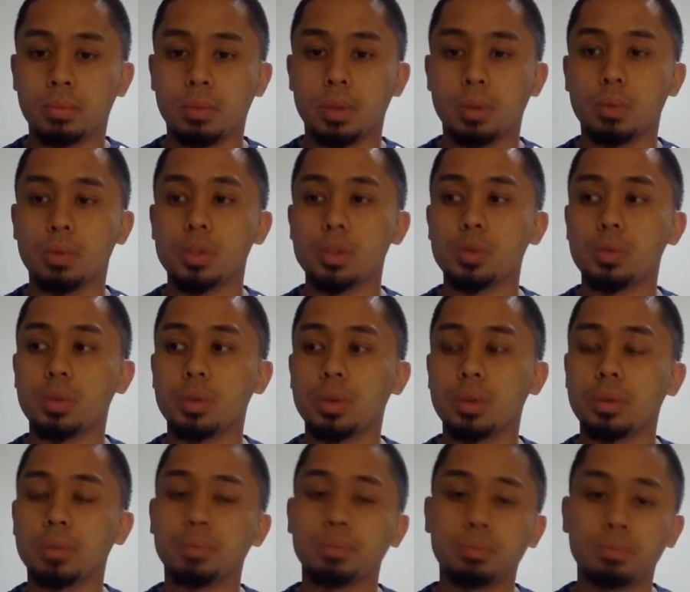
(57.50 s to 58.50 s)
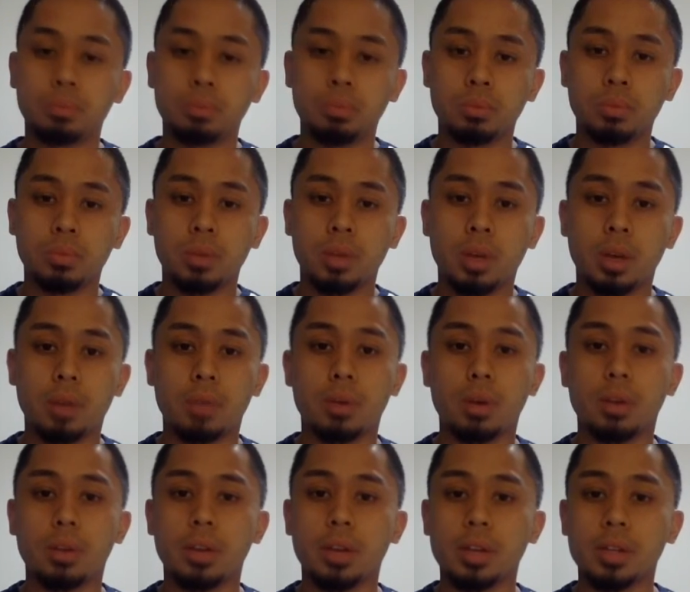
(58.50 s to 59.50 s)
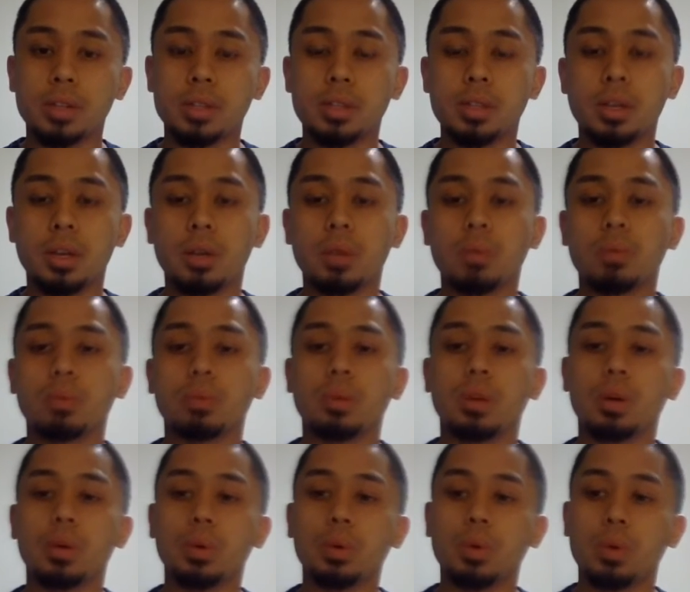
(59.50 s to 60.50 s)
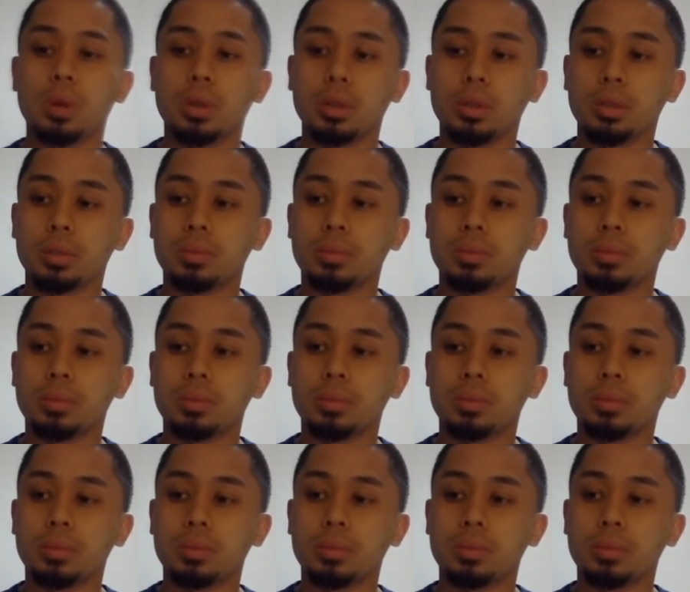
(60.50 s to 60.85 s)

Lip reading: once we have all that set, now we want to